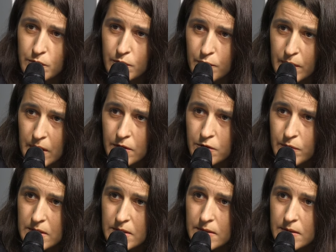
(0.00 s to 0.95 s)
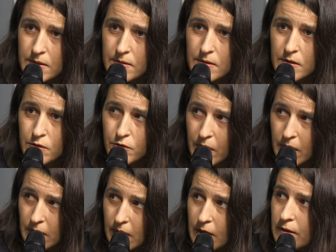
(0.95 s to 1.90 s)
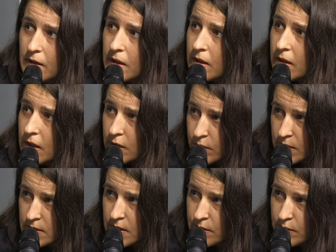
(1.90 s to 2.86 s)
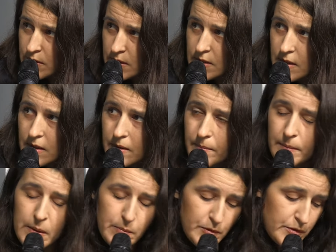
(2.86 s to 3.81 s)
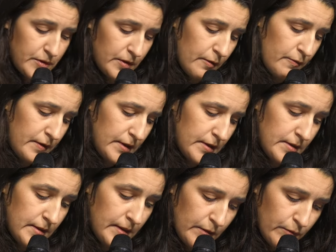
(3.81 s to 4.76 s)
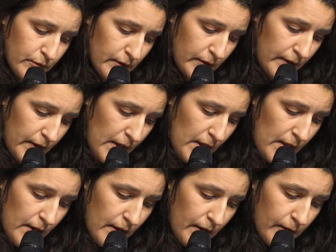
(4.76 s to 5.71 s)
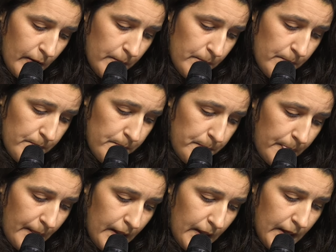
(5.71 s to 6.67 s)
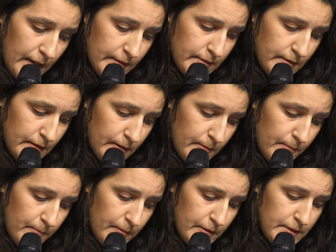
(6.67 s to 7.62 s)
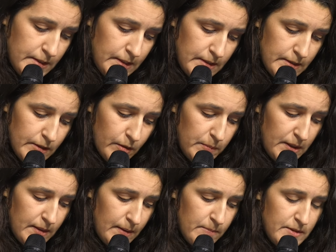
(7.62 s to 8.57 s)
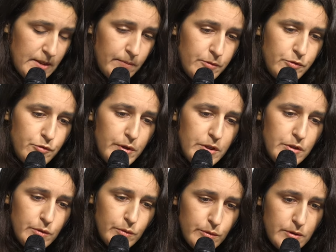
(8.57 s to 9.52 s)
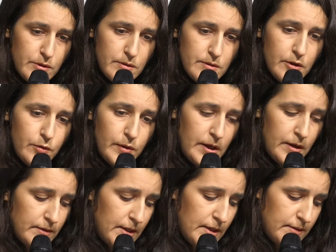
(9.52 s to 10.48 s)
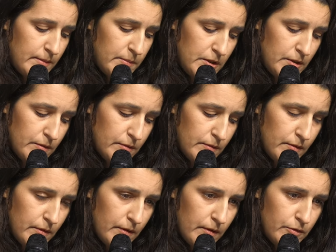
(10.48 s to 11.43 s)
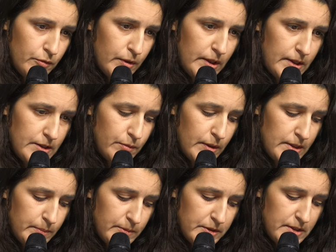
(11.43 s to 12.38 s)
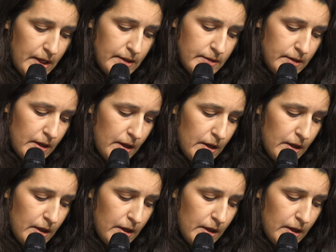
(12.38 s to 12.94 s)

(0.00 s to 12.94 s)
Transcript: to 300 cities in Ukraine, I think, including Slovakia, that are members of this network. The cities commit themselves to reduce the greenhouse gas emission to at least 20%